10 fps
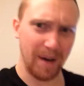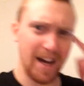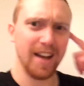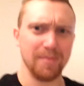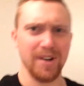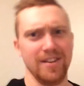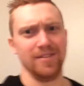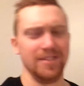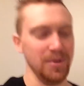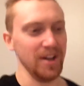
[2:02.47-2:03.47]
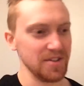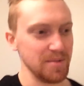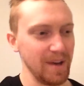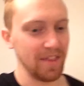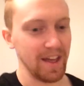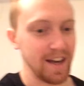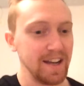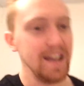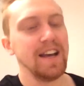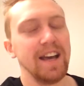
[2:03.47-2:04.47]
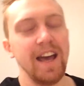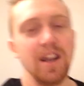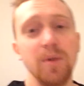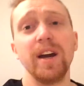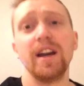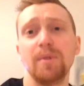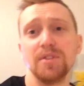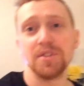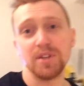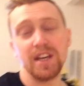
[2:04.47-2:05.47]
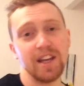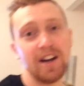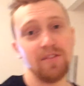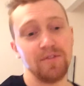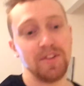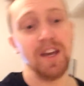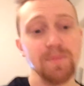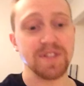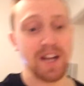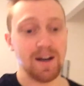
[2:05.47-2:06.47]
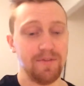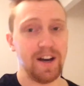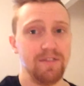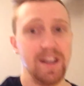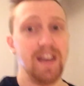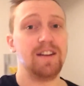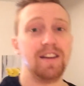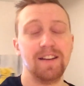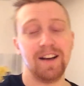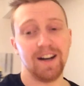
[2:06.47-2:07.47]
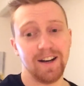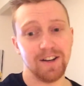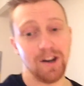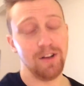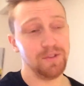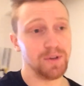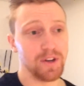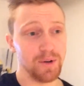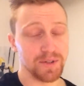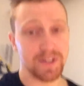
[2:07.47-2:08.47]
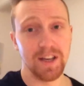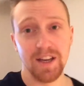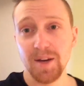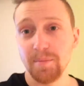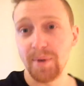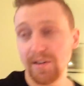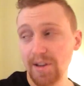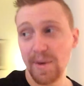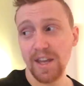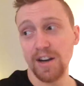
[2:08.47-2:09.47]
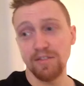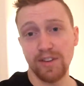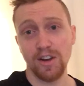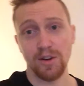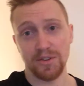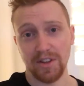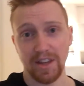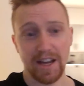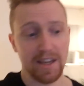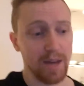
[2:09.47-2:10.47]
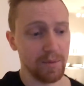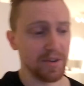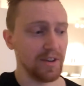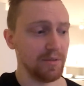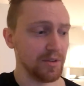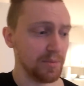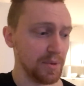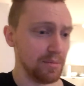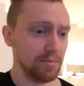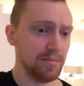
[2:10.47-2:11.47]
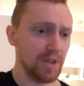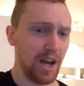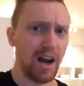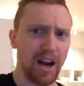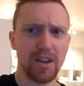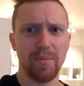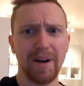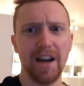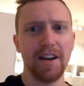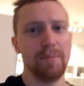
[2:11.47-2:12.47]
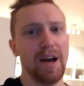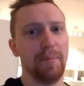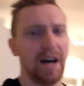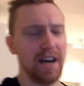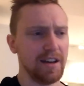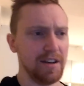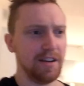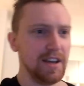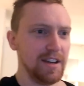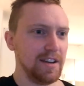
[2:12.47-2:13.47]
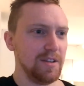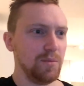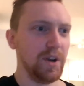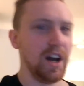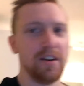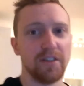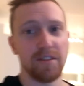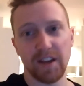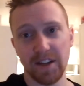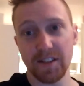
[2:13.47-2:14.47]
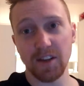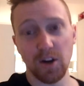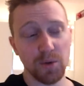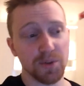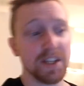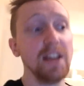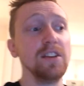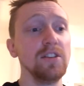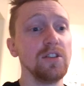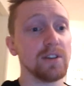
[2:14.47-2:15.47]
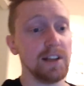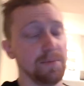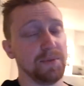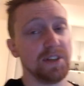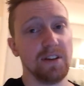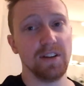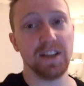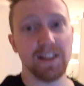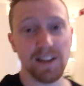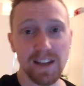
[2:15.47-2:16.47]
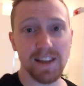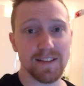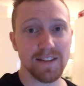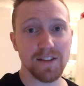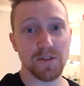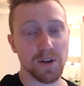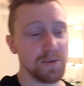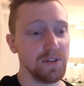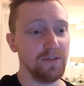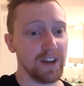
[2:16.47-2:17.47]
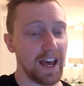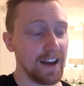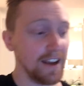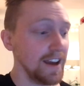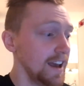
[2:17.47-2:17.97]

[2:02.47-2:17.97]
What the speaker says: mind, but who cares about that? Anyway, I'm also kicking off Tape's Top 5 again. Call of Duty Ghost. Barely made any videos on that game because I've just been occupied in my mind with other things. So, send in your clips. The link is in the description for that.